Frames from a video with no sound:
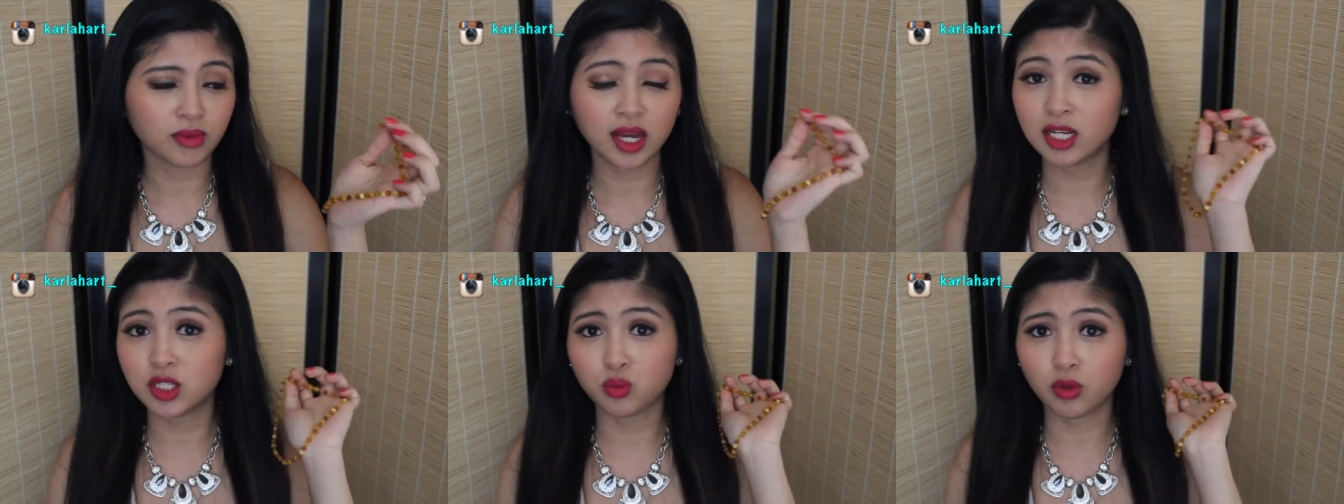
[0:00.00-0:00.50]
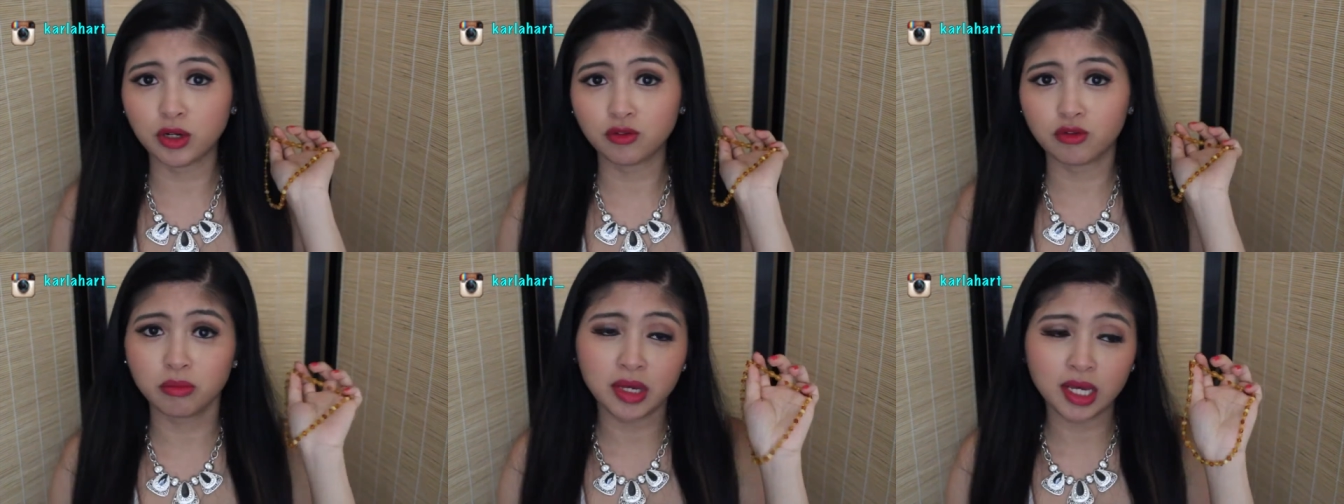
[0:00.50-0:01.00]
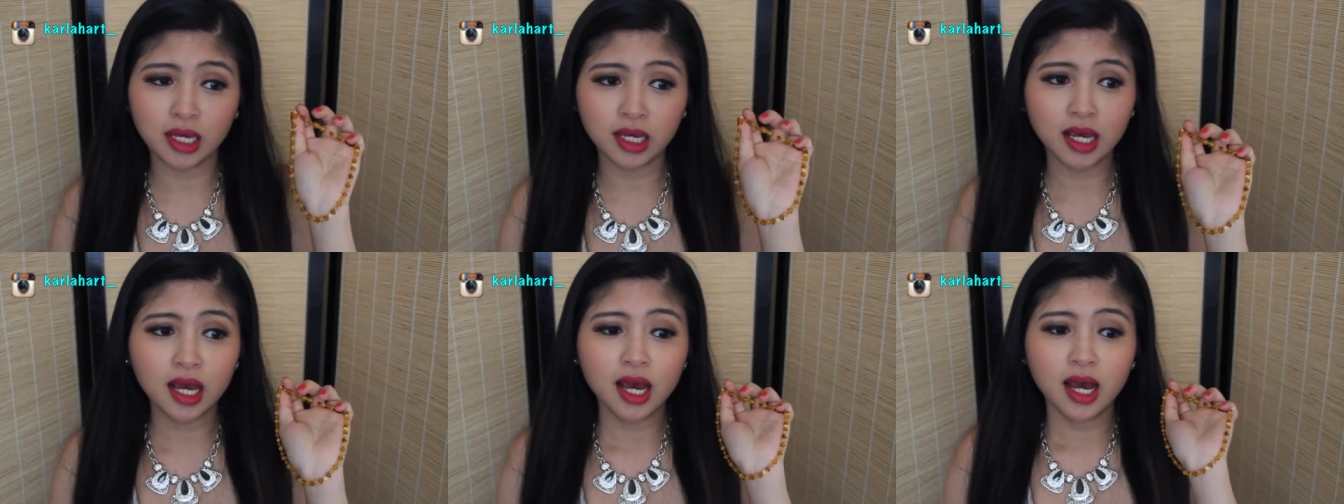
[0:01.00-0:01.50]
has worked for
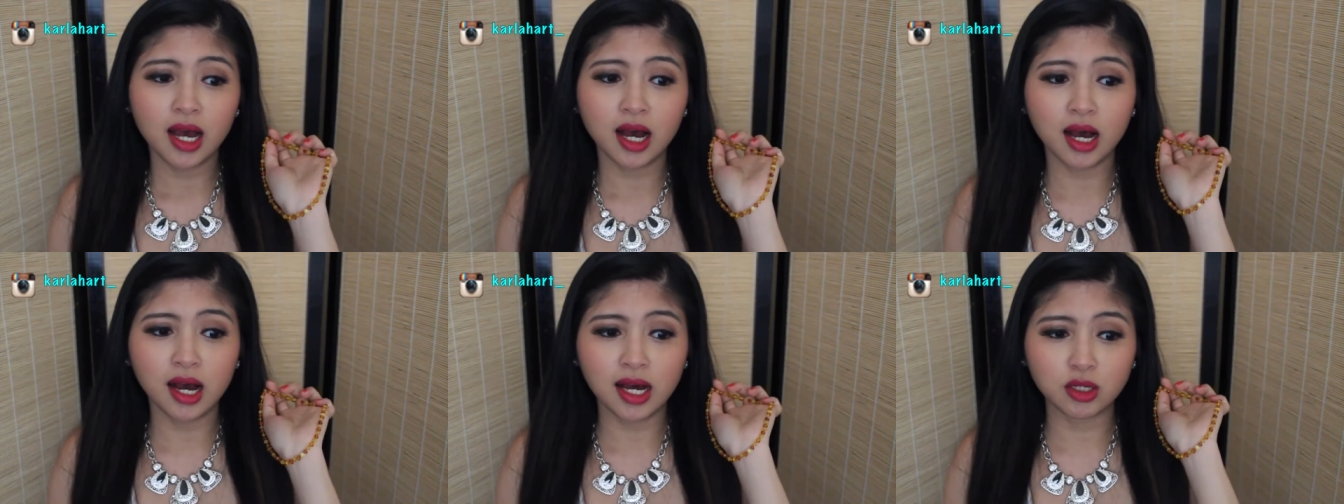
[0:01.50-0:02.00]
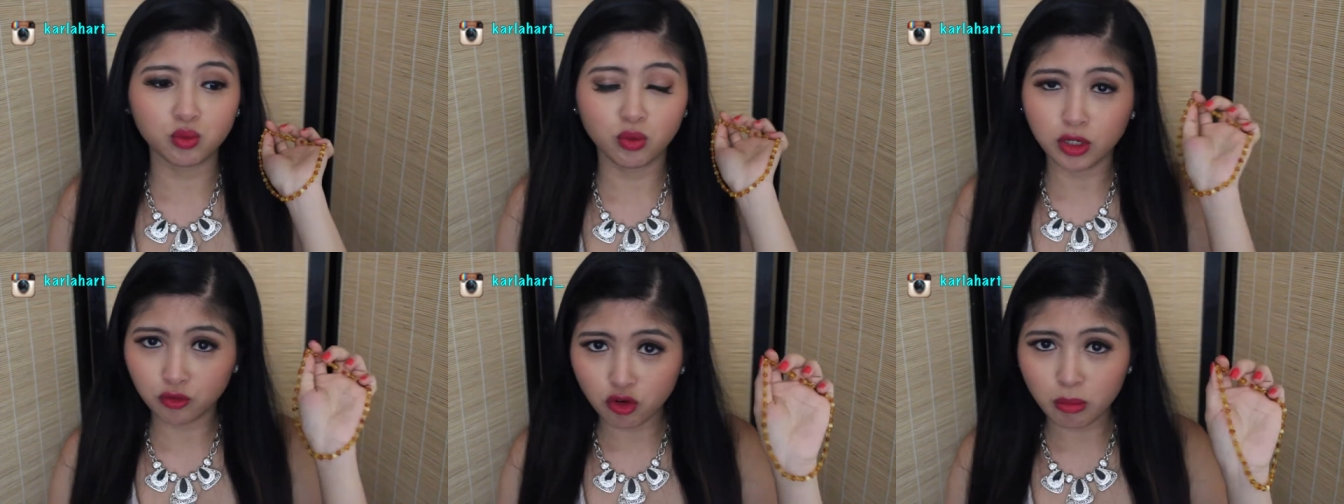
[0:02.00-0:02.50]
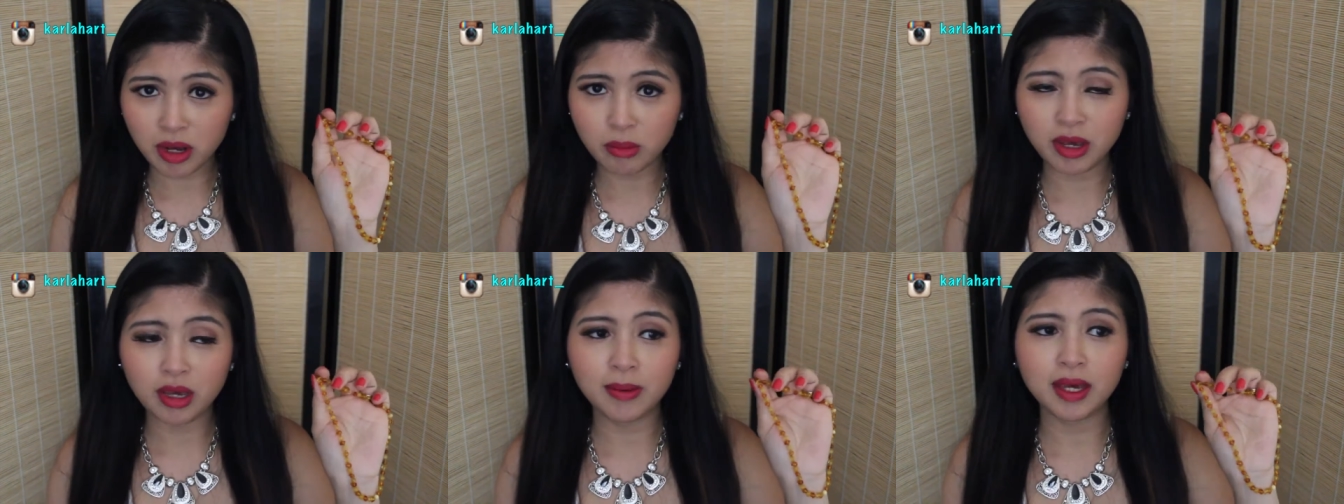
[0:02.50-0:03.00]
me, uh, has worked for my
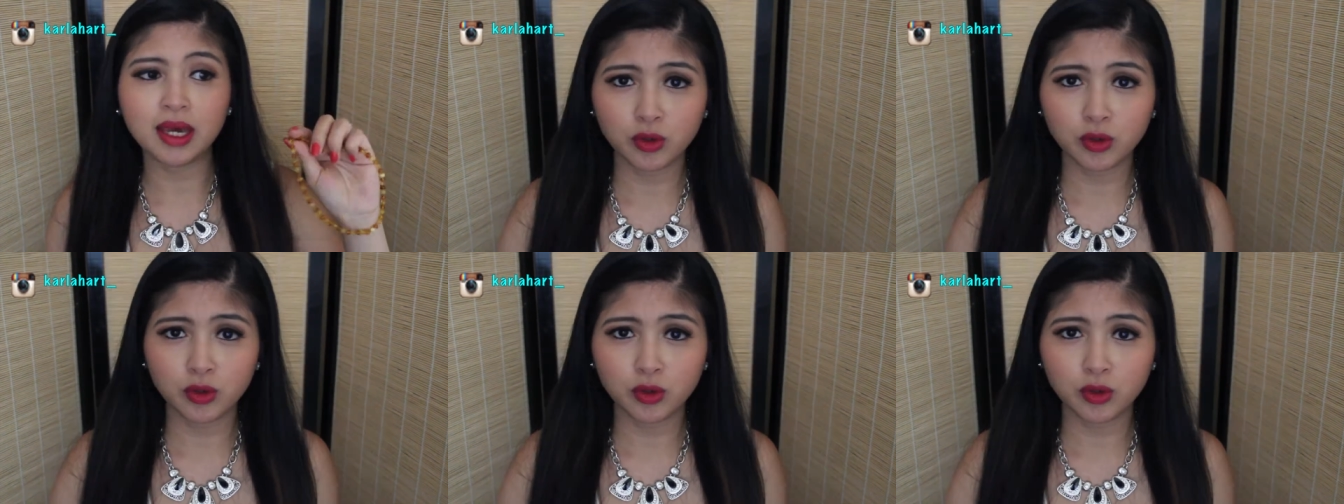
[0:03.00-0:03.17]
baby.